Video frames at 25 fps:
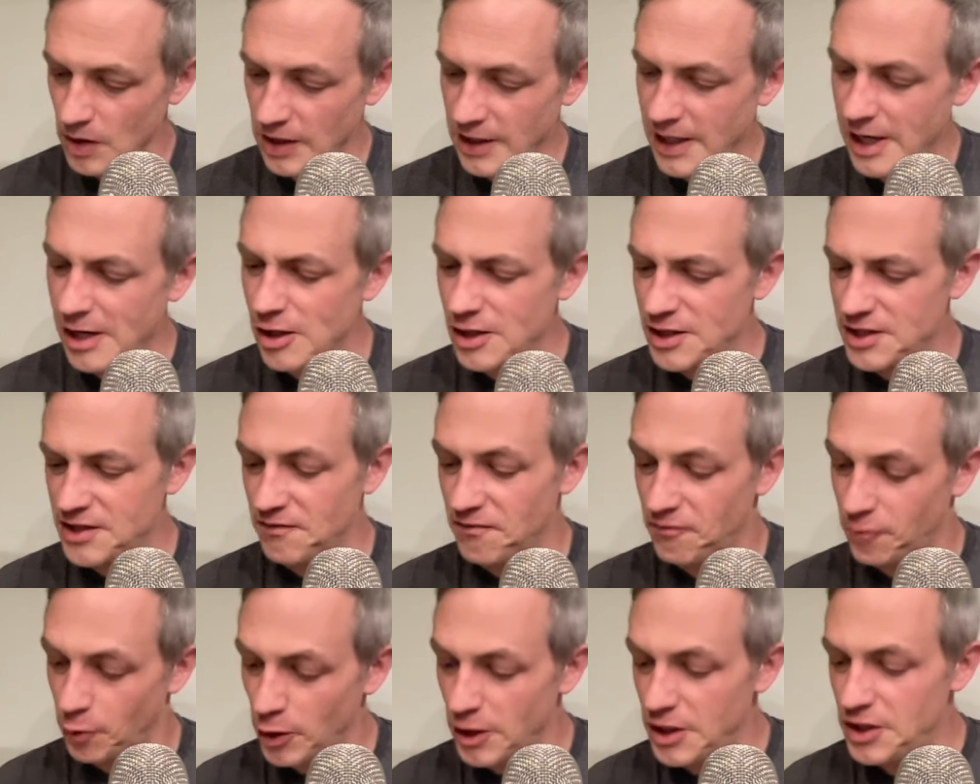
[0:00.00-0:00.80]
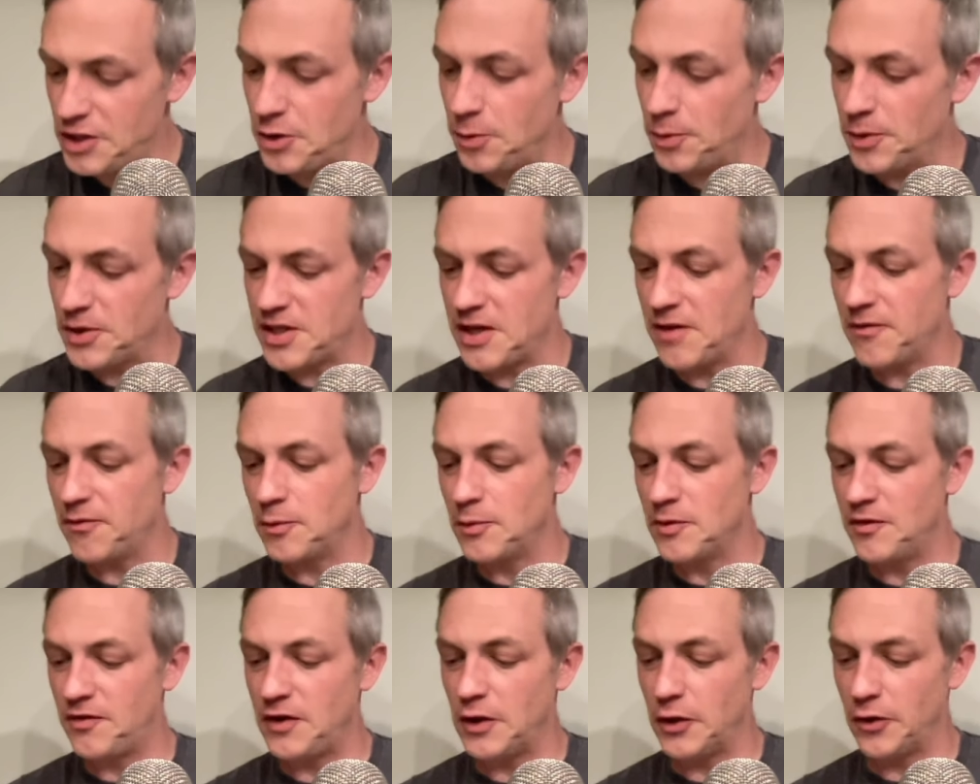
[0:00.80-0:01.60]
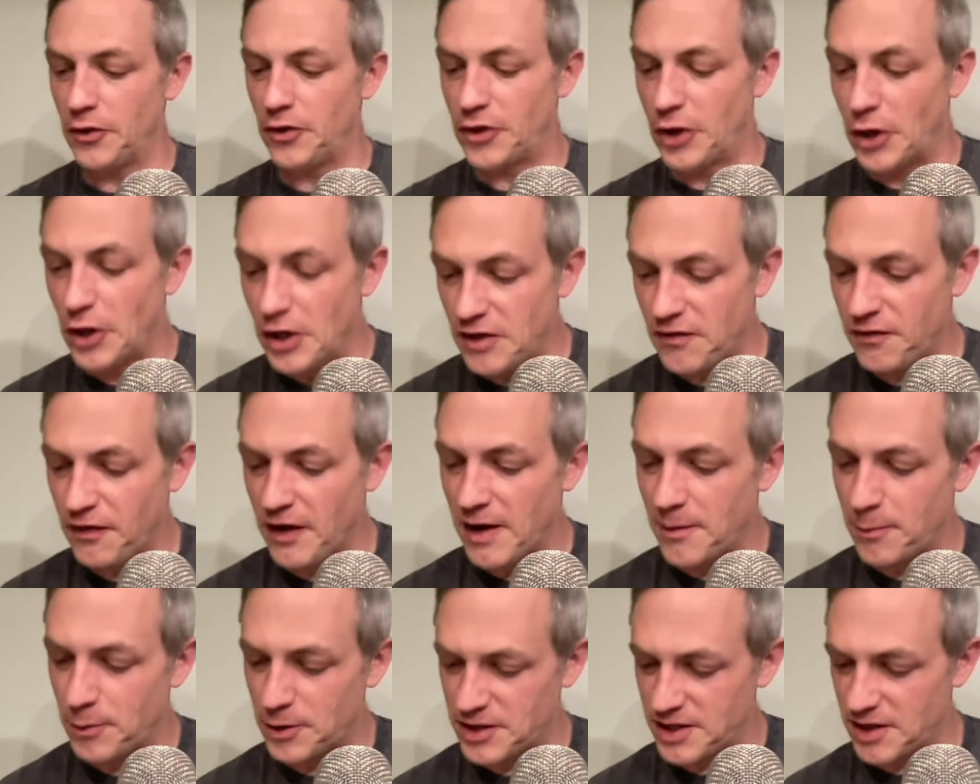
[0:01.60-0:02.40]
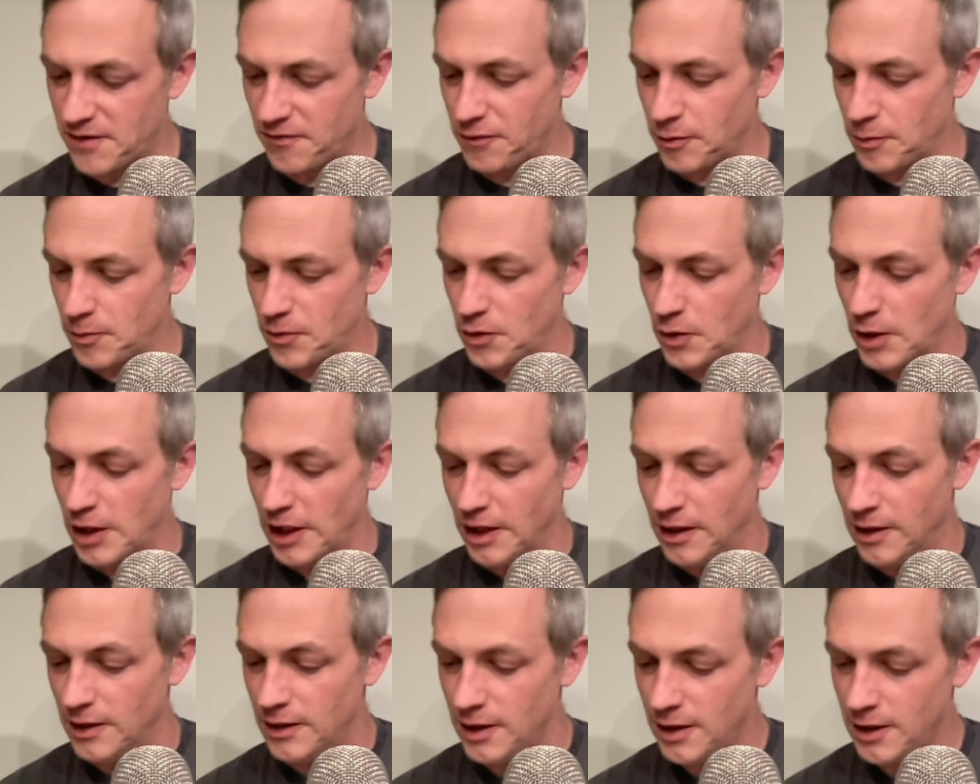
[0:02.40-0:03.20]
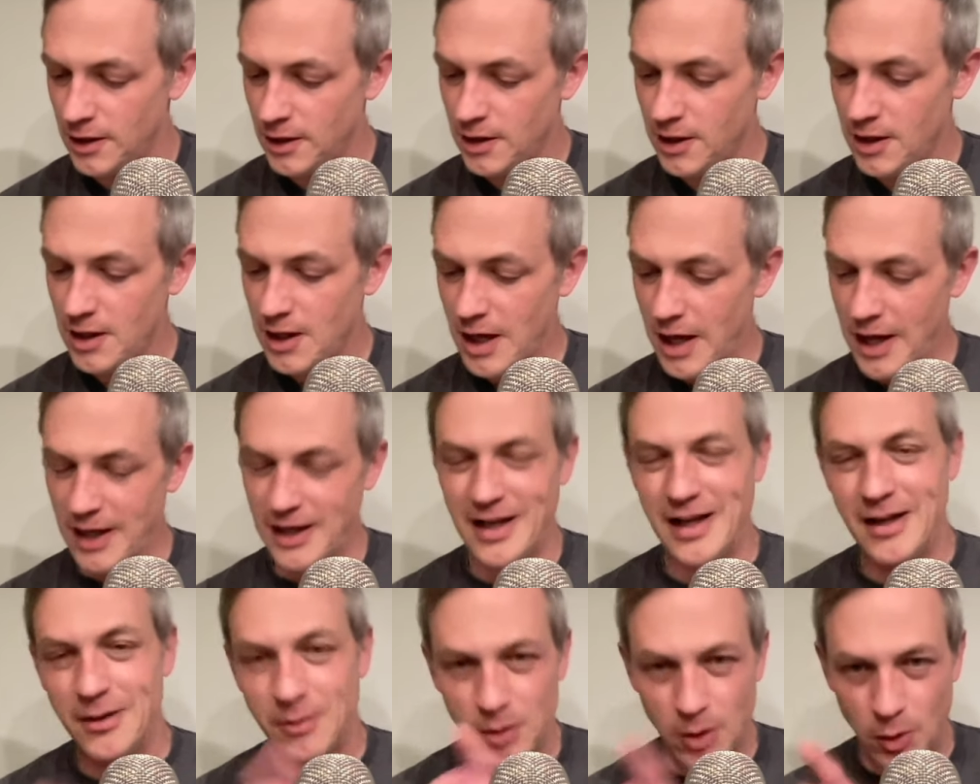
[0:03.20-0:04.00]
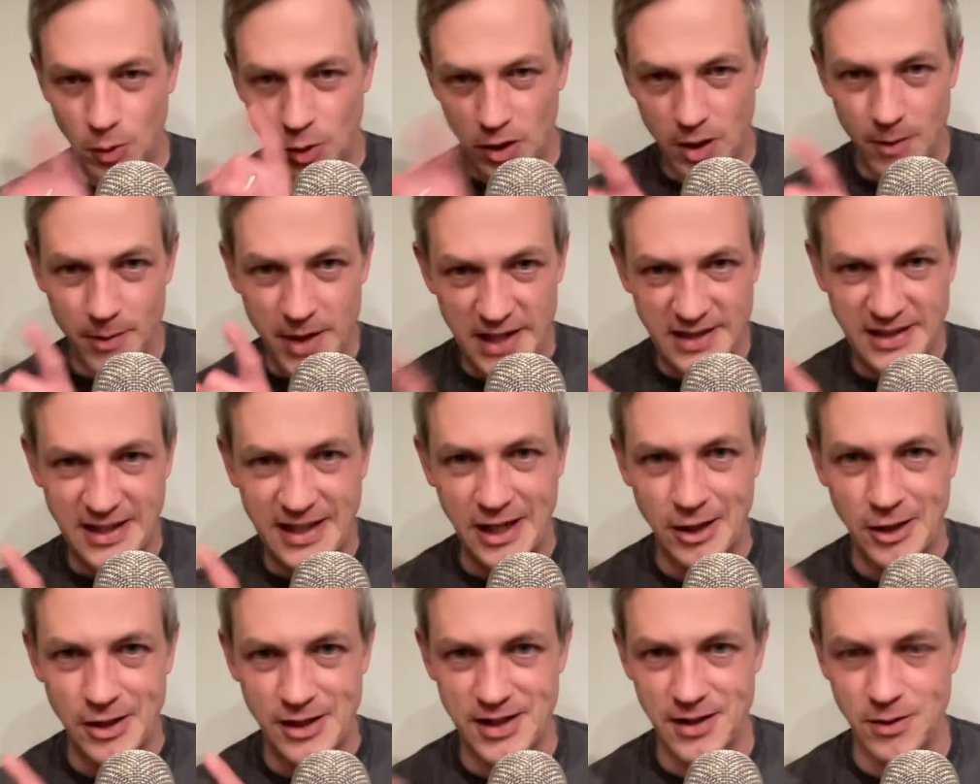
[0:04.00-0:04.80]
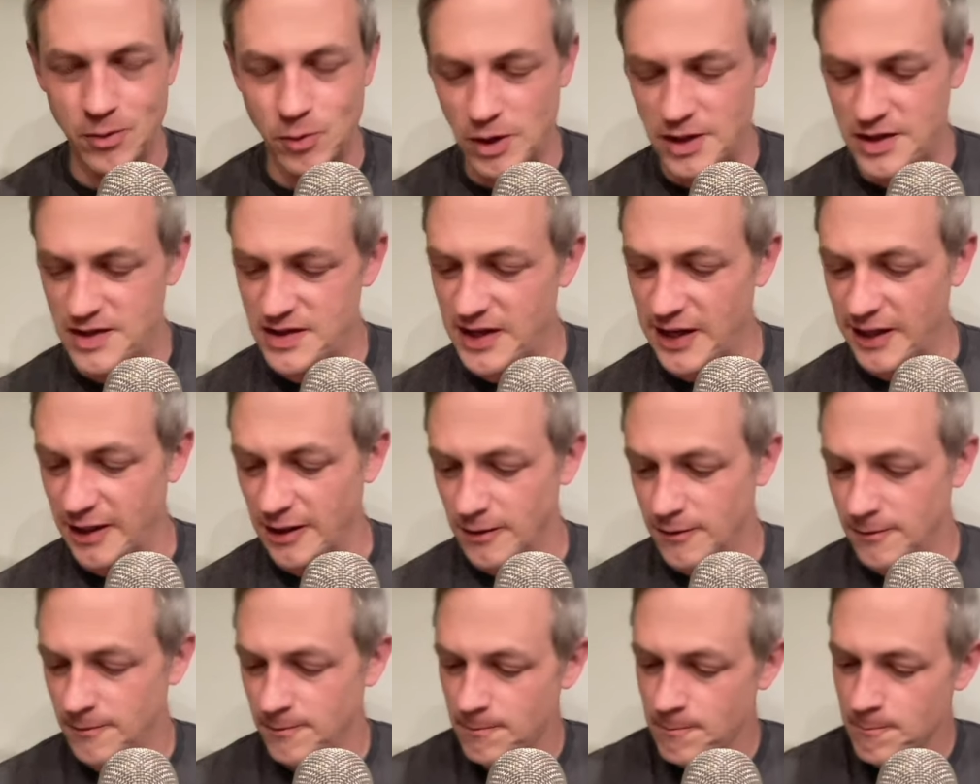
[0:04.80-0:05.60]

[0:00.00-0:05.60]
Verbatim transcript: Carrington, forty-two percent from the field, thirty-five percent from three. And, and we'll come back to Carrington in one second.